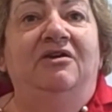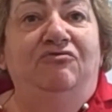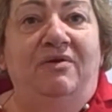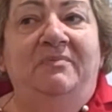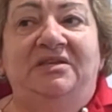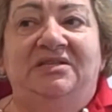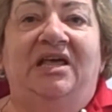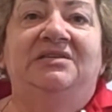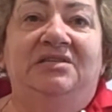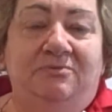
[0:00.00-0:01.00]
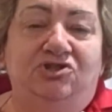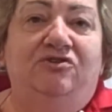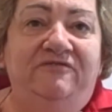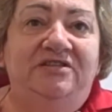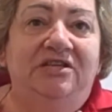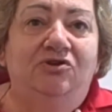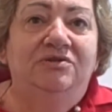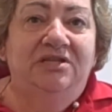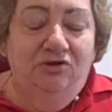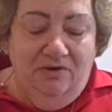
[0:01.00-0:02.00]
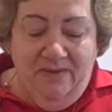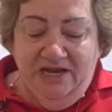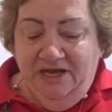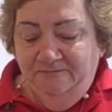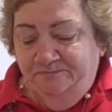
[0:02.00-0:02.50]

rimless glasses, which obviously cost a lot of money.